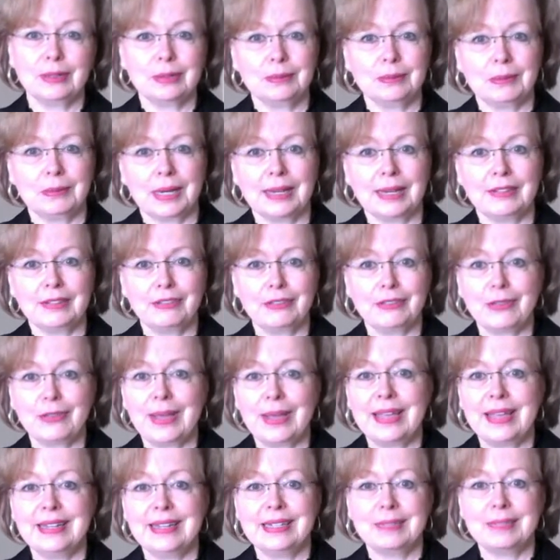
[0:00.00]
my
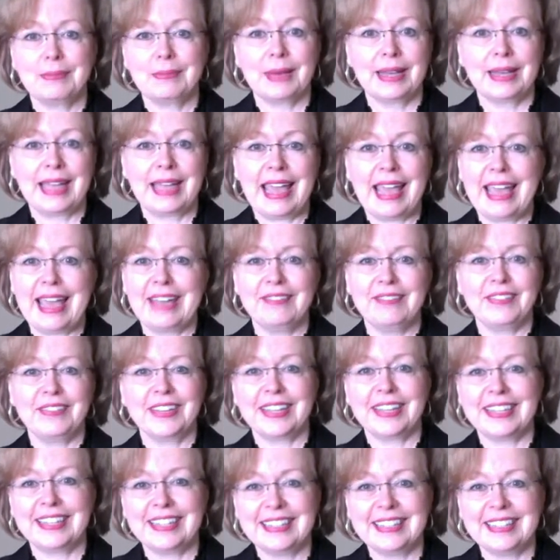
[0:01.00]
friend, my
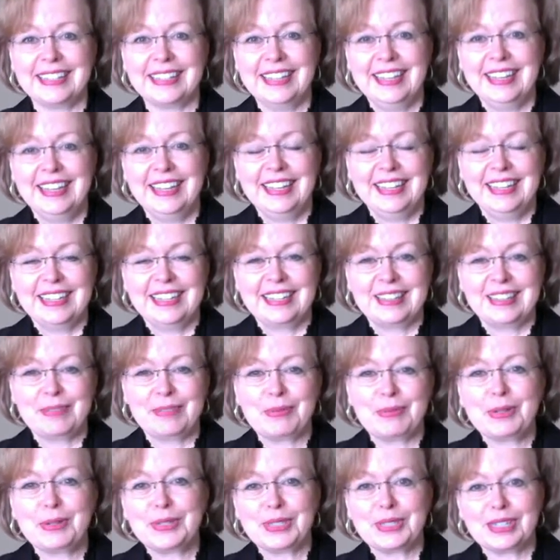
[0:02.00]
advocate, the
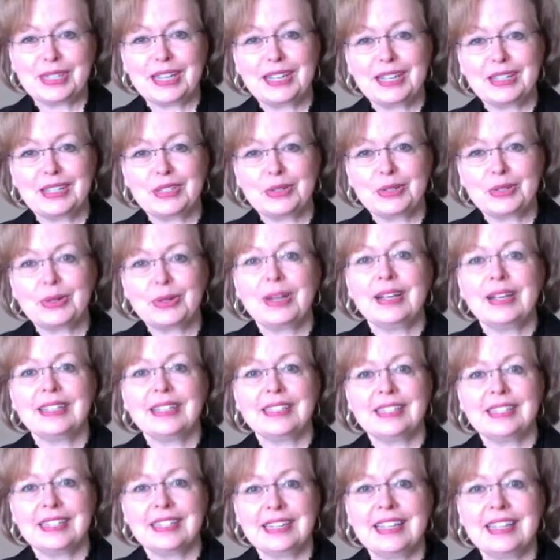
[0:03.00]
person I could
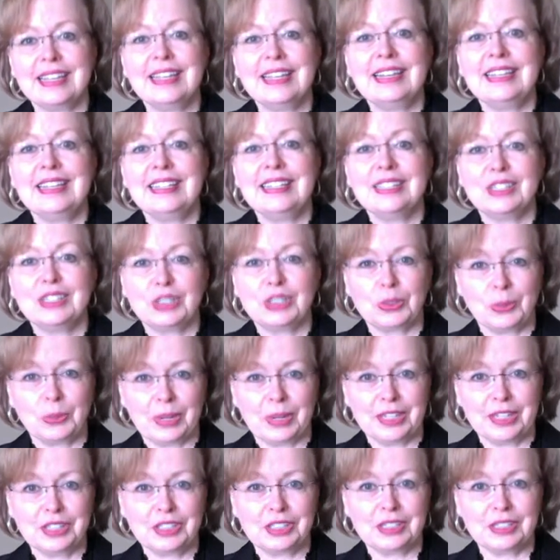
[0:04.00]
trust in any
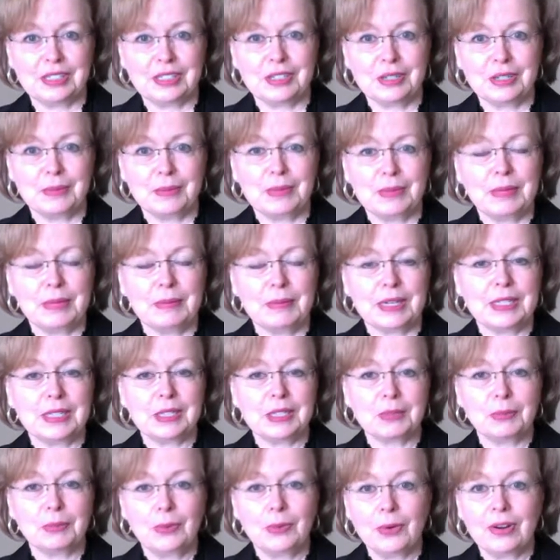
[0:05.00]
situation to be my
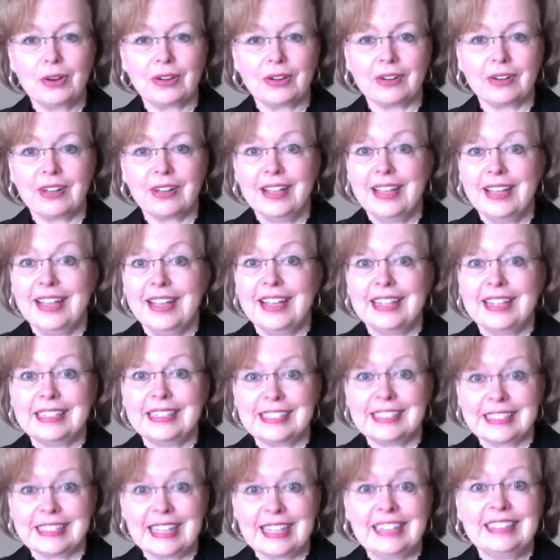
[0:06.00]
supporter. And
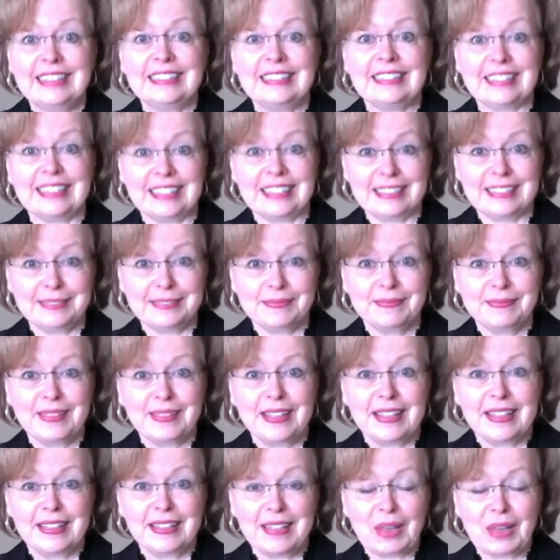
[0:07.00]
suddenly
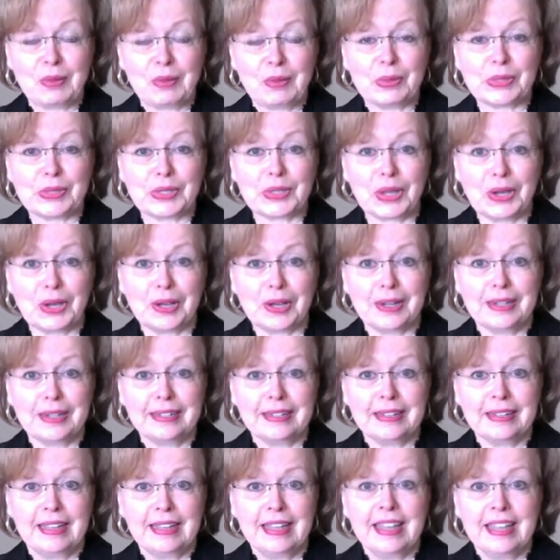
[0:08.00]
that was gone.
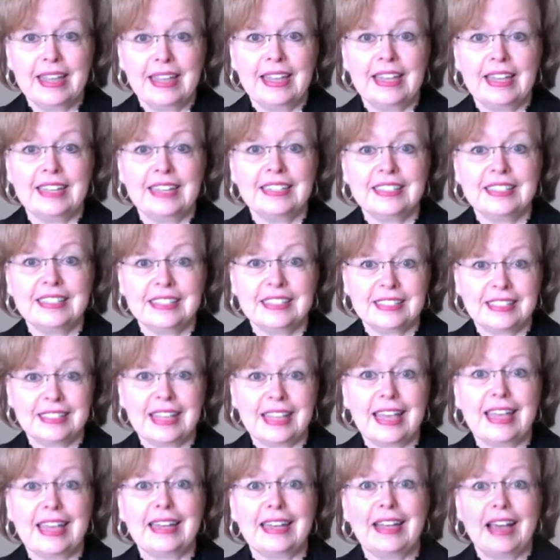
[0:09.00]
And
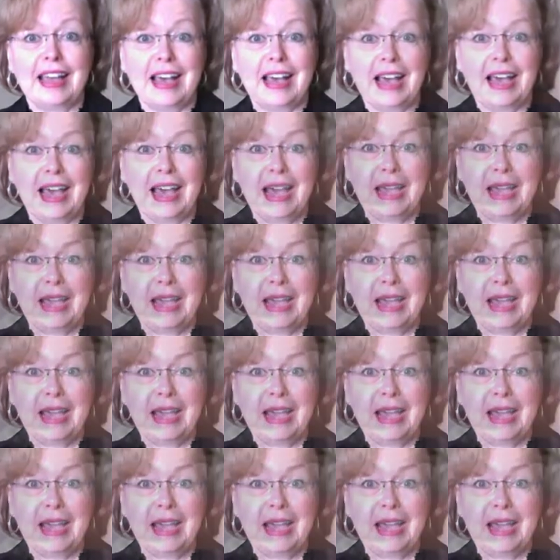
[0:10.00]
instead, I